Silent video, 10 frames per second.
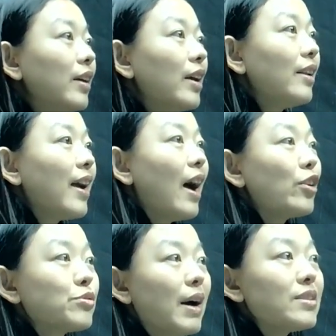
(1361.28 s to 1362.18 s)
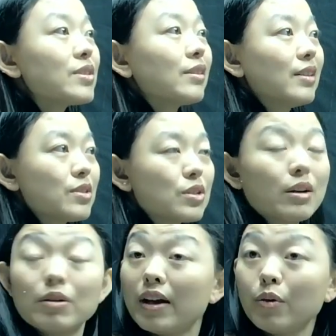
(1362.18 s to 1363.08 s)
Then to answer this,
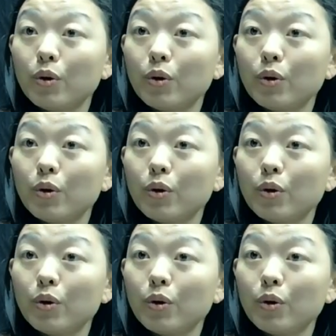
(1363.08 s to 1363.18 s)
okay,